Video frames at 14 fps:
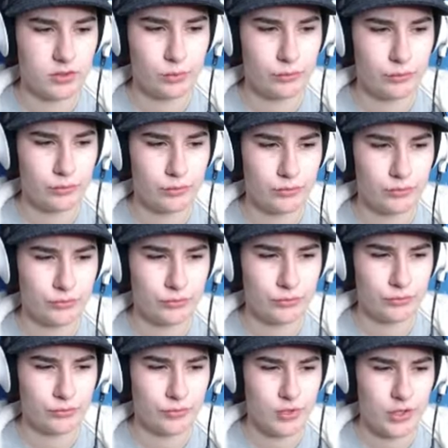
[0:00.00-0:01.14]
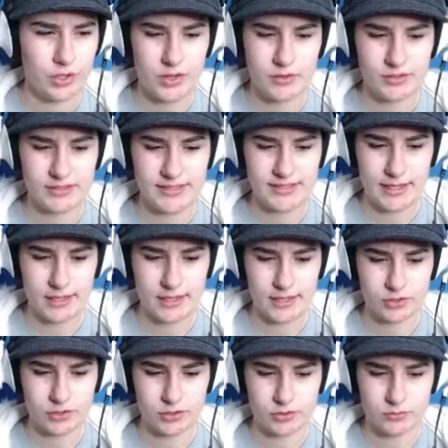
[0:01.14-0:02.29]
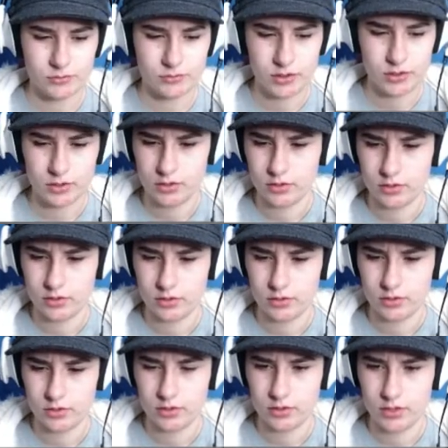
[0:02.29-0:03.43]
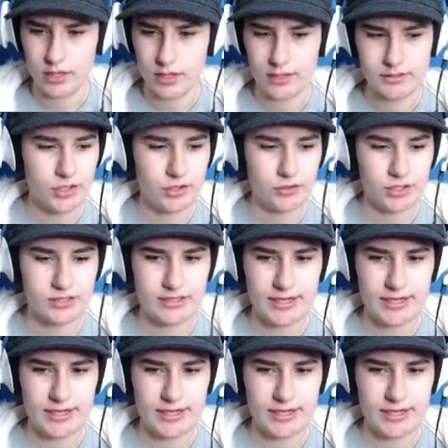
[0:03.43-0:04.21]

No, you're not going to throw a tantrum. How dare you throw a tantrum?